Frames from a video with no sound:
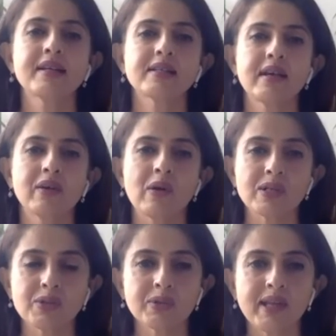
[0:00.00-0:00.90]
are
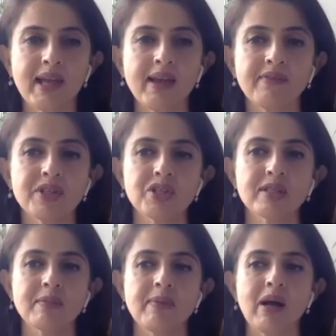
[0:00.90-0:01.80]
also there, which is
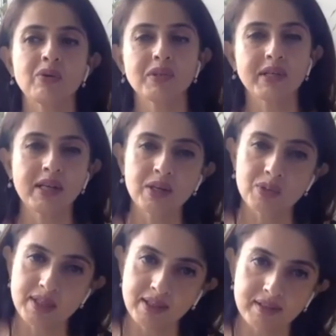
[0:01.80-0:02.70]
about
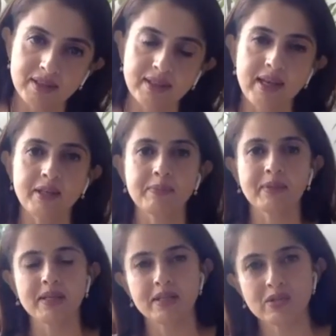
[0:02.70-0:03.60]
craniosacral
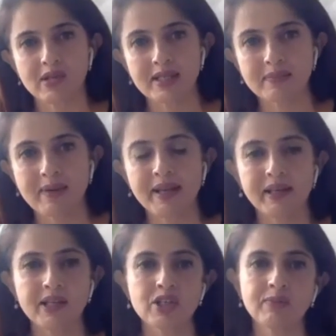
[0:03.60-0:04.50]
therapy, stress
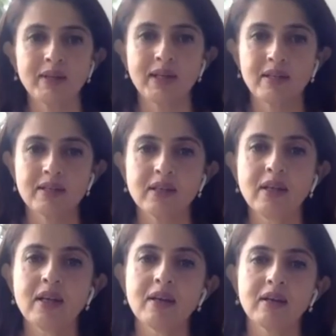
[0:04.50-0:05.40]
management,
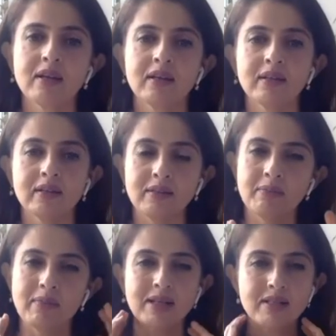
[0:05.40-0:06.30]

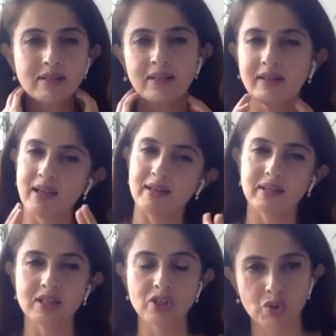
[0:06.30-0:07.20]
muscle, neck
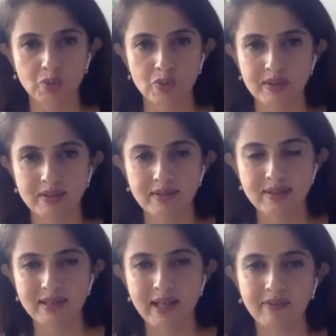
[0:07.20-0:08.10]
issues,
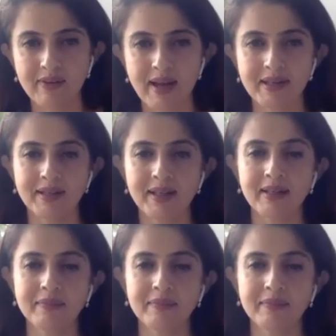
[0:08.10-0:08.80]
self-handling.